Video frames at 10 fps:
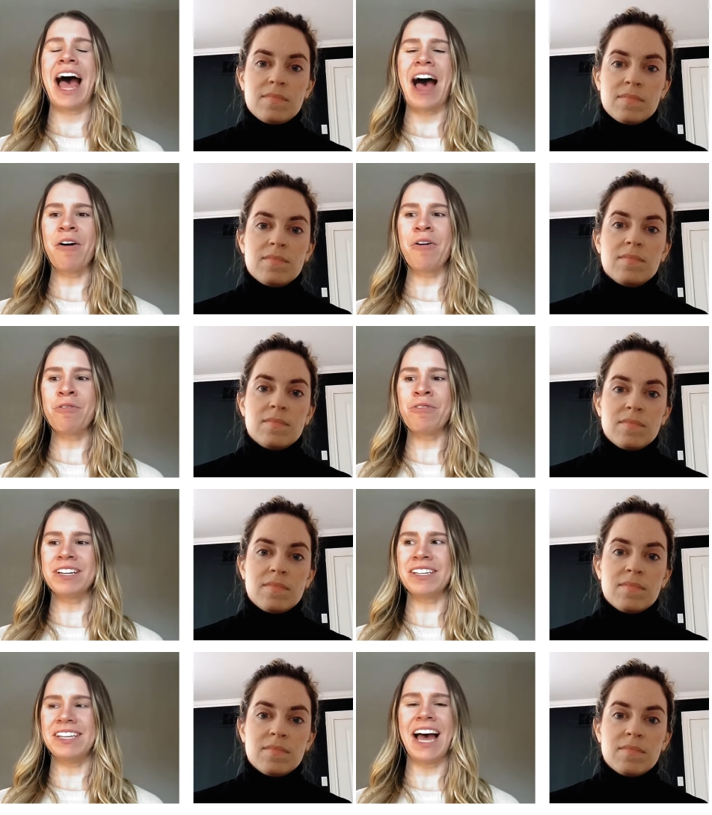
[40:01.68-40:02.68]
Speaker 1: how
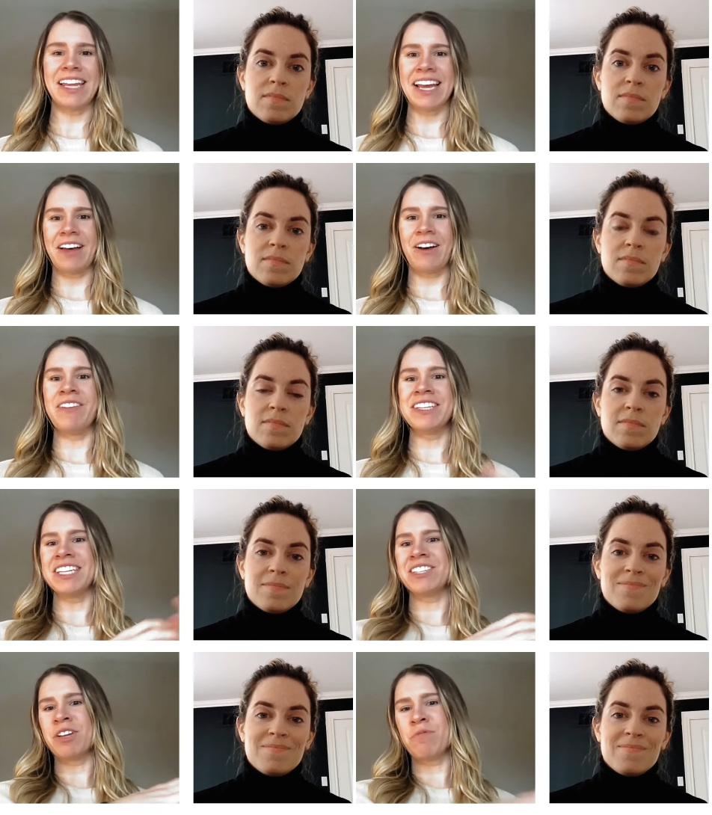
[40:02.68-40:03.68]
yeah like
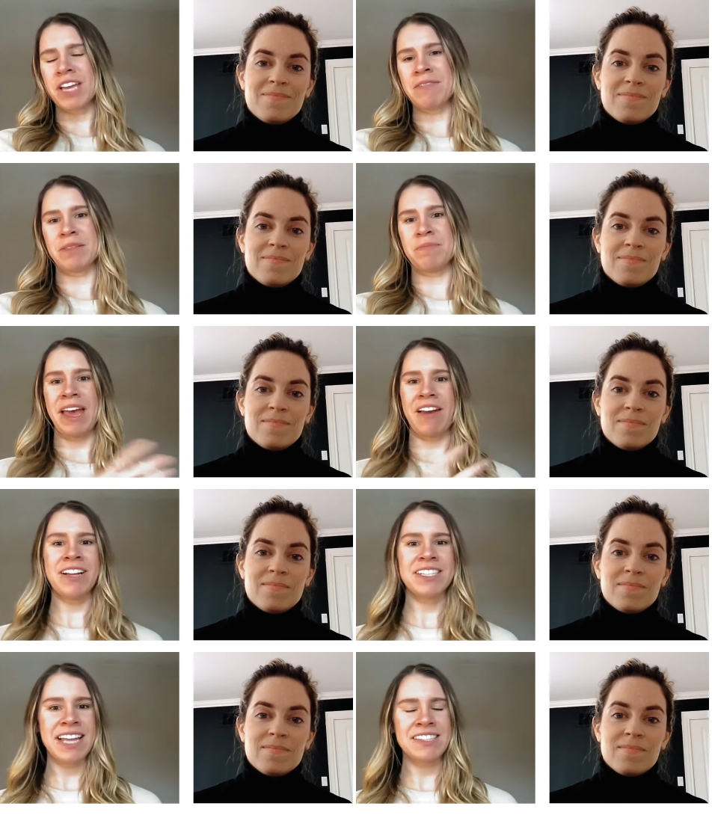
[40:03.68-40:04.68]
obviously so are you working with the
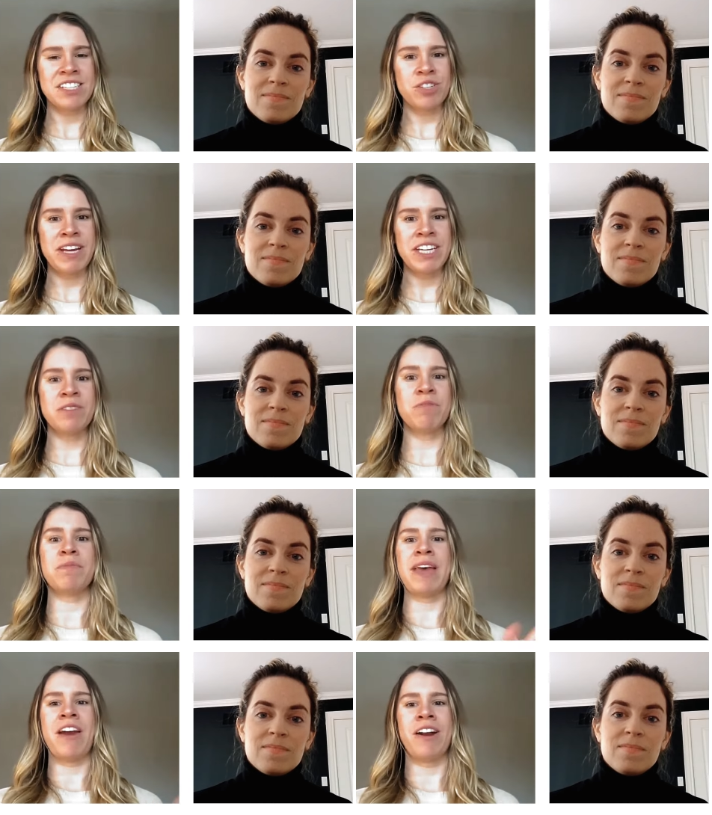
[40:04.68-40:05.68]
parents in that situation would
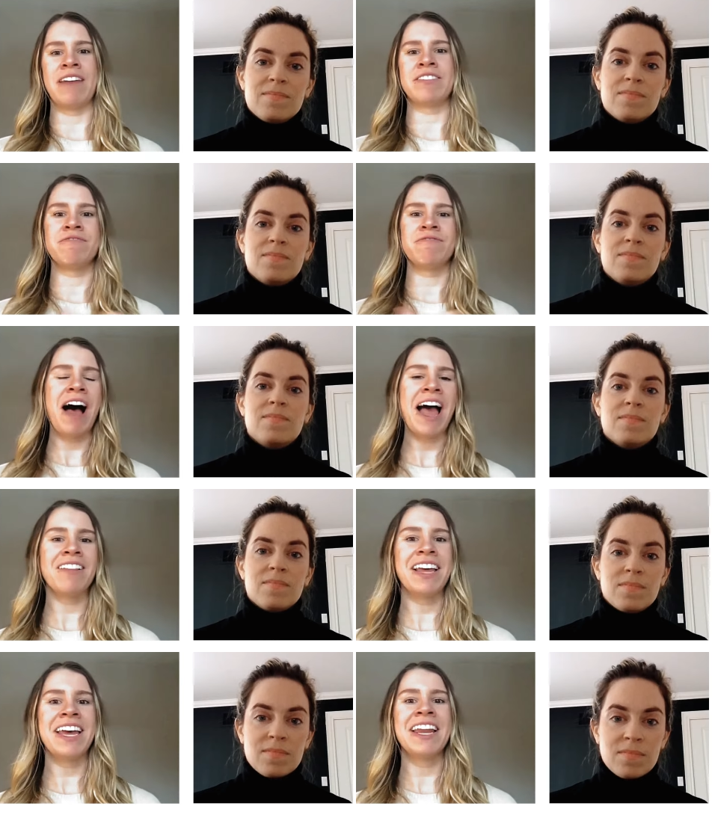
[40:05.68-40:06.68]
the parent have to
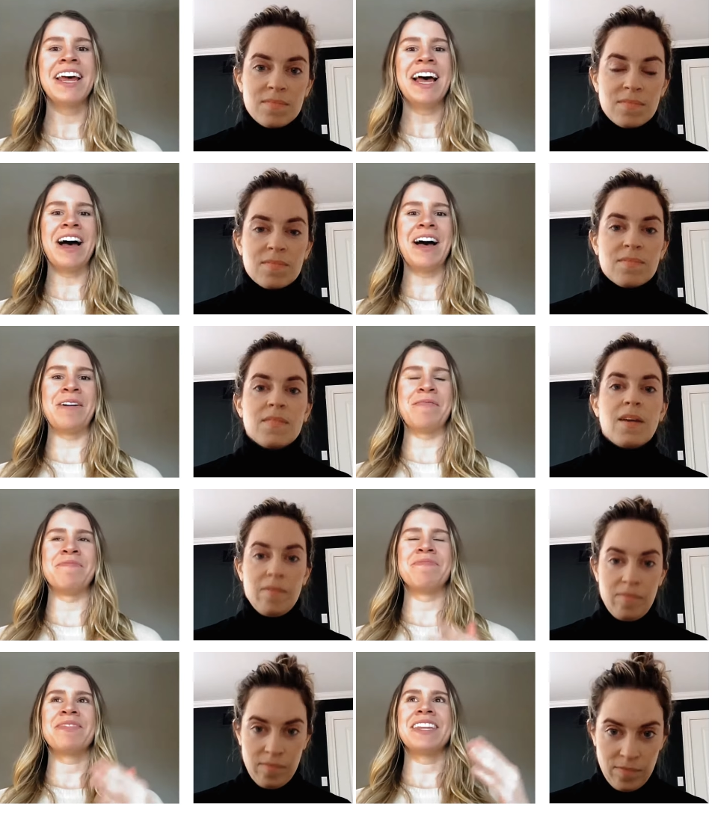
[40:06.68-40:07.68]
file it
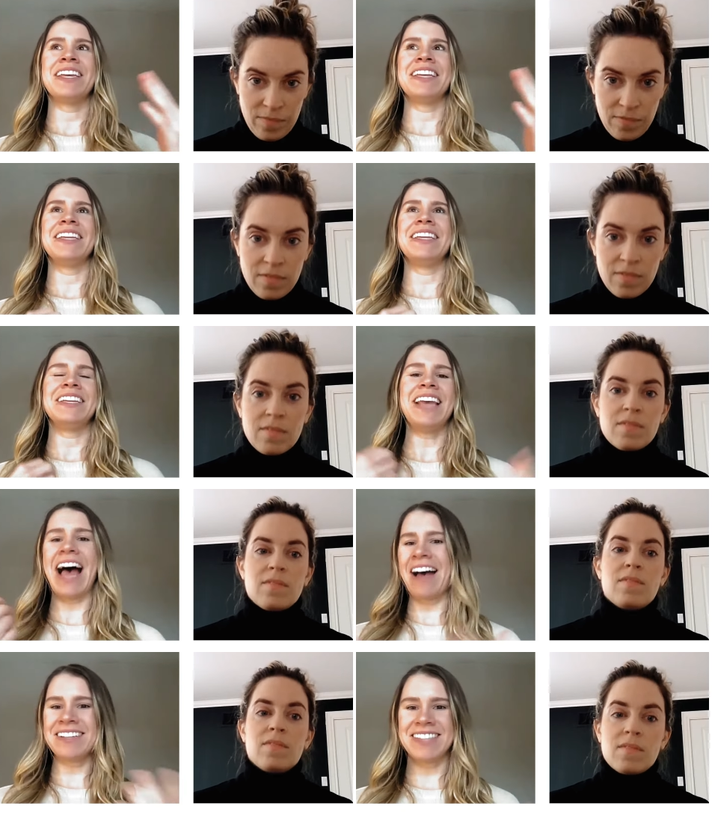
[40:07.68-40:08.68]
um,
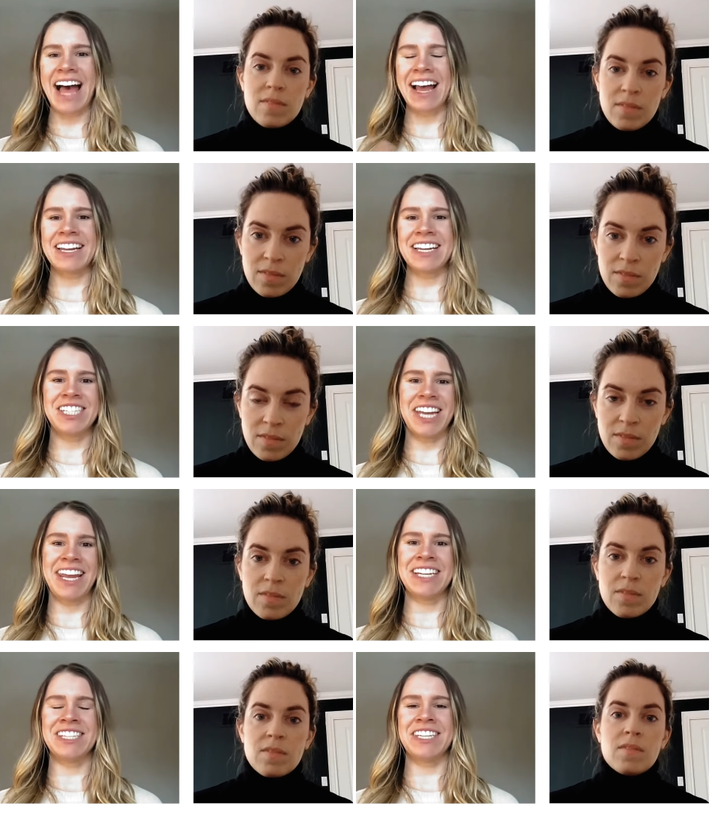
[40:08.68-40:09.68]
yeah how does that kind of
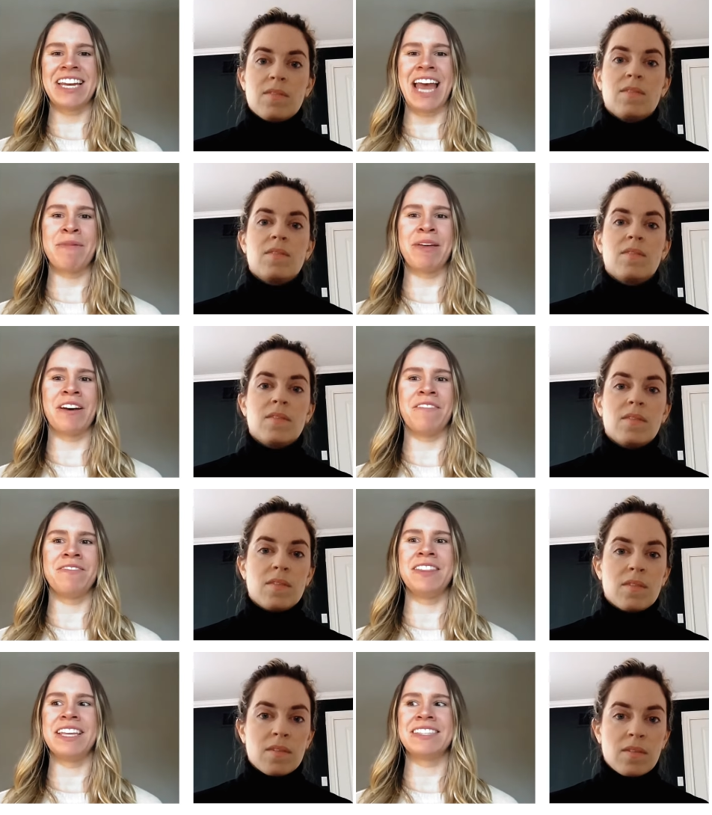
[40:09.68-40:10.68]
change the dynamic
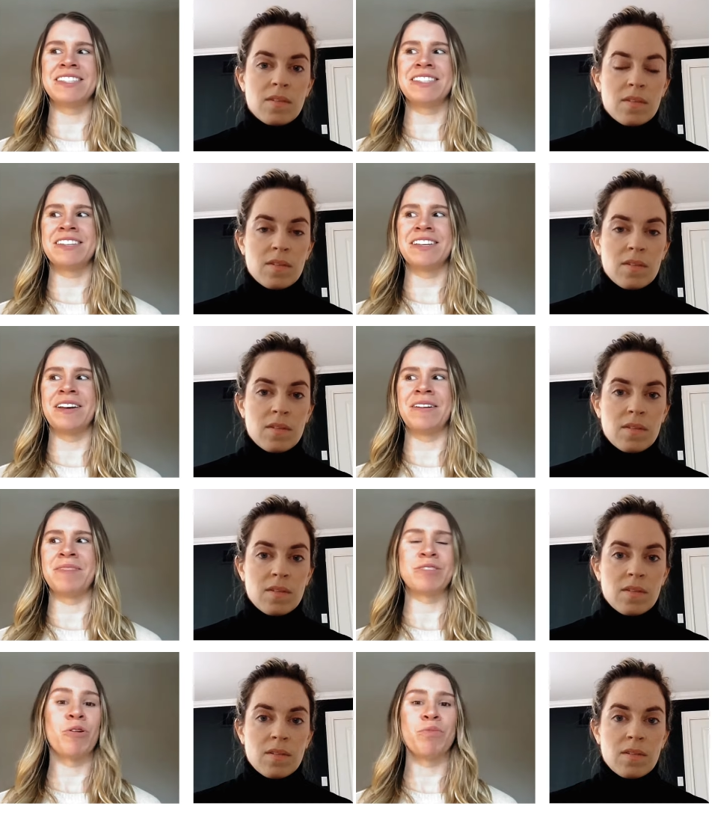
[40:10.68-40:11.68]
of this uh,
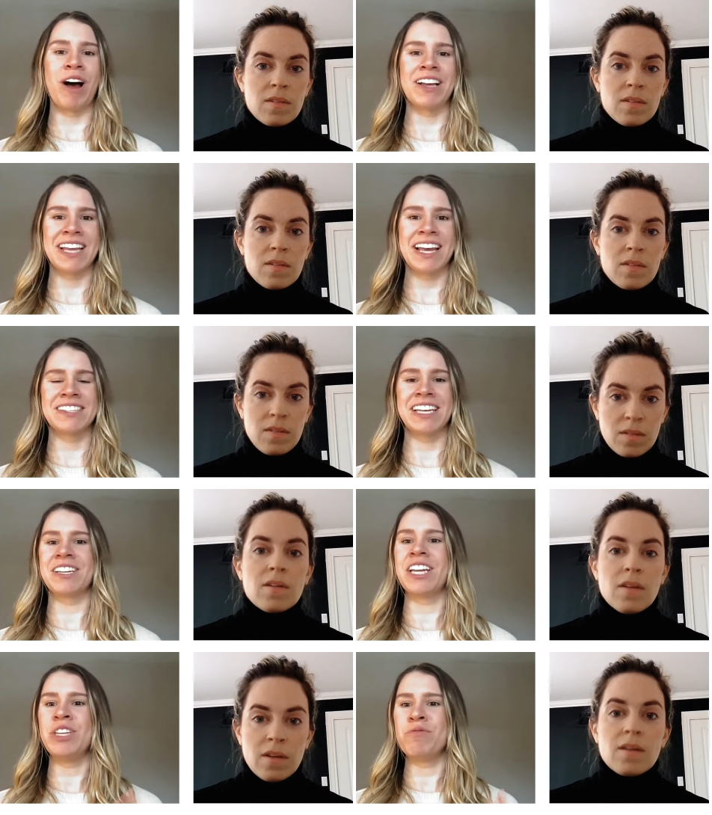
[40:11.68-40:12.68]
this whole process
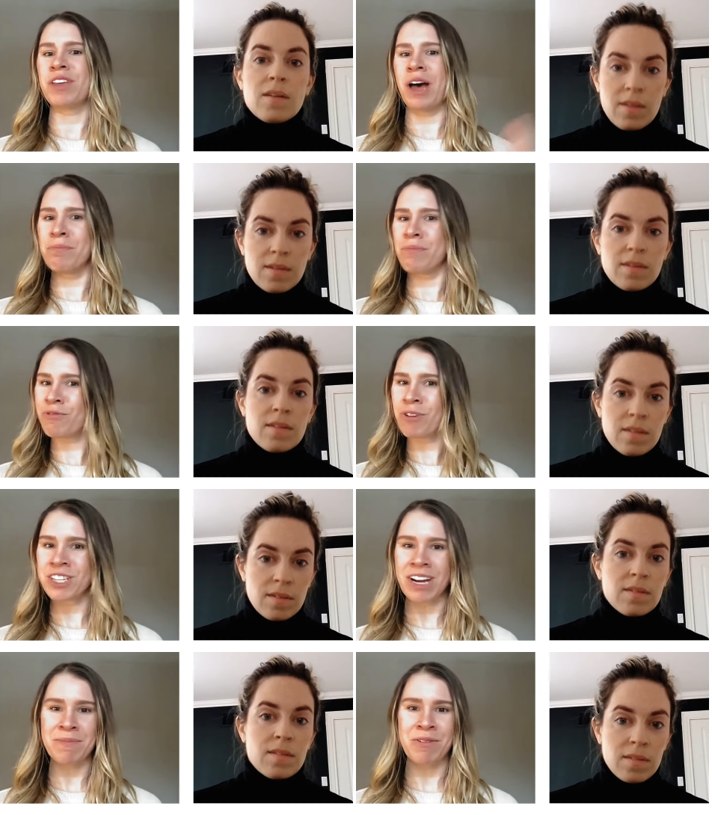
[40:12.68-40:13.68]
like can youth come before
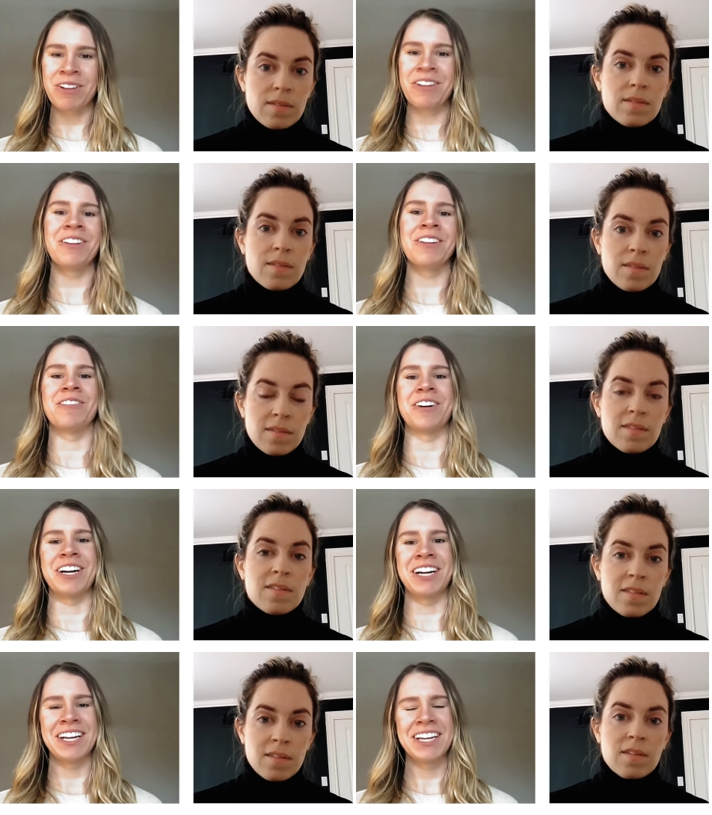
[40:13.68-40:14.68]
the tribunal
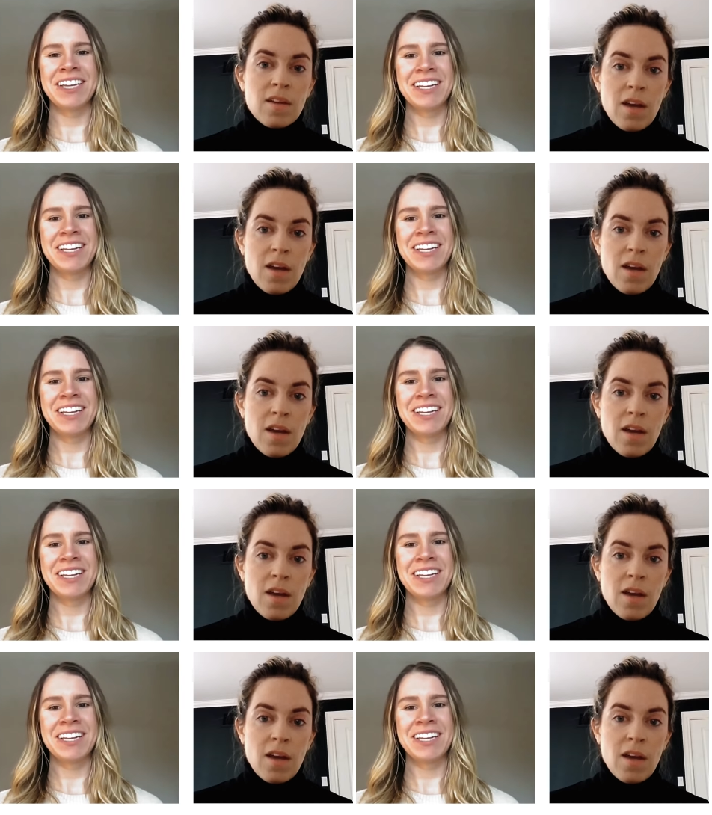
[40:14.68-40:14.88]
or